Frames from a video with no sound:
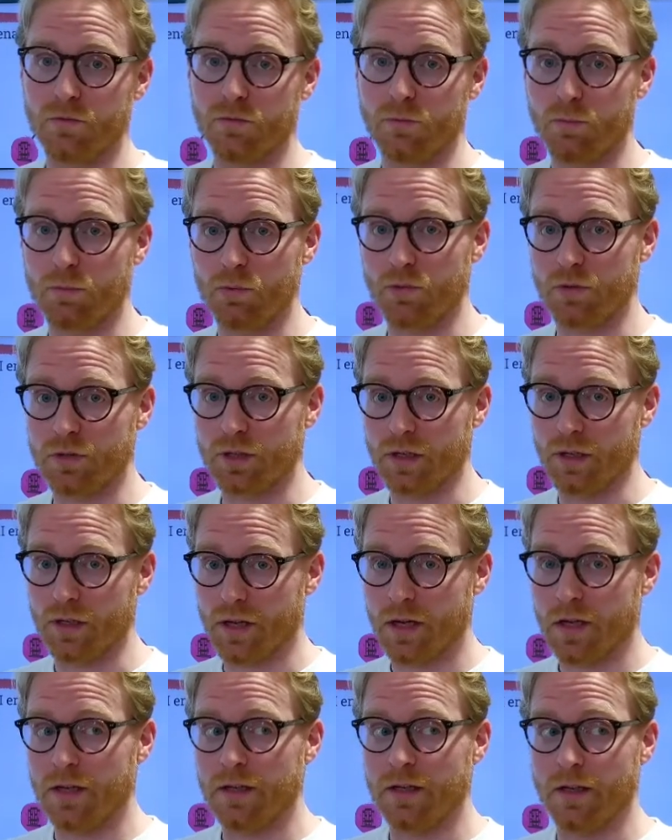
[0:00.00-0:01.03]
reporting
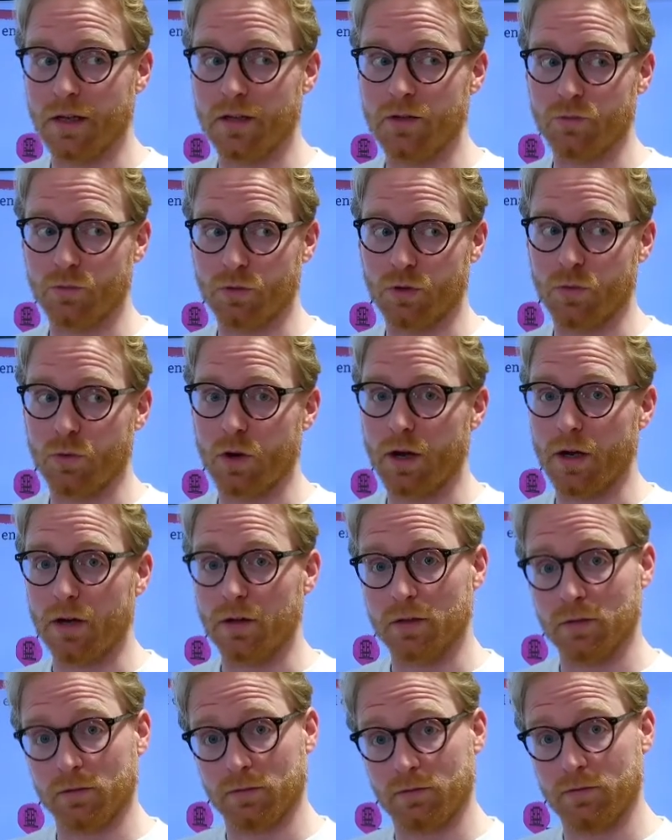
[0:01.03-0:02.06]
that is
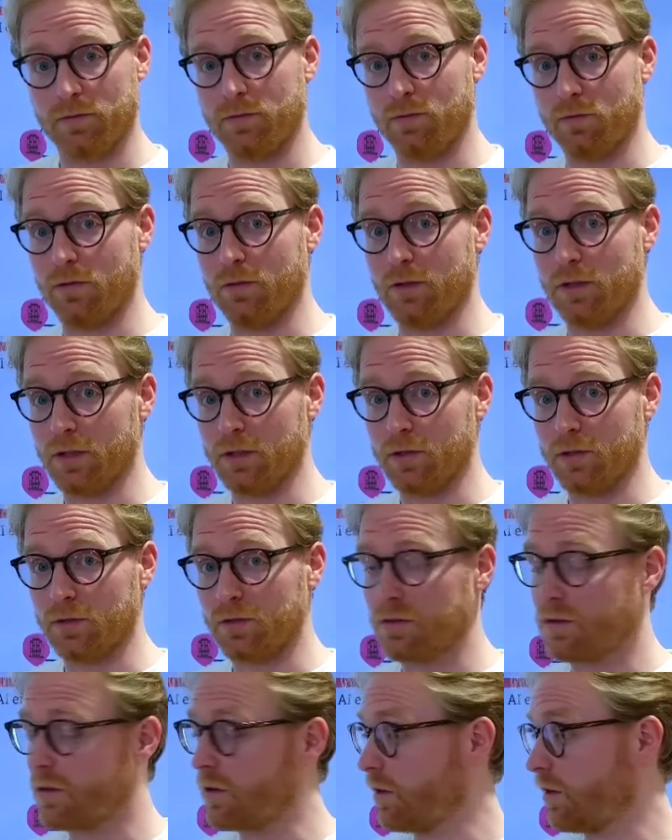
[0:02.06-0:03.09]
required for these
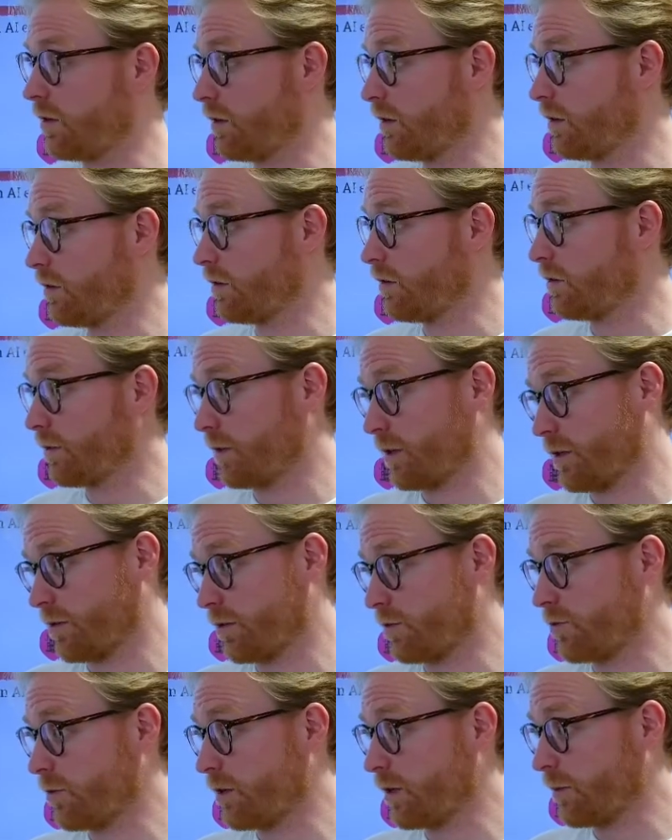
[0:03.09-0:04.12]
lung cancer
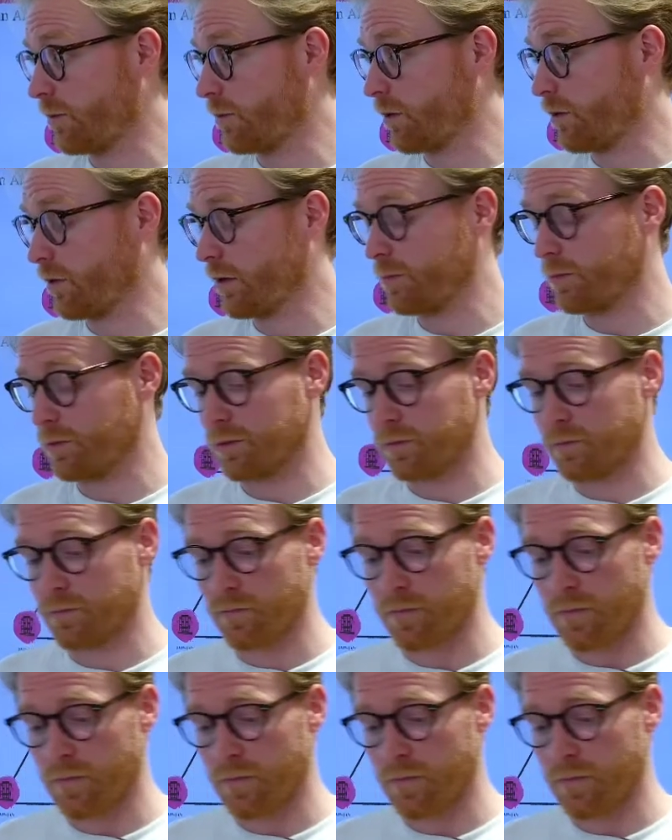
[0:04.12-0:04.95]
screening programs.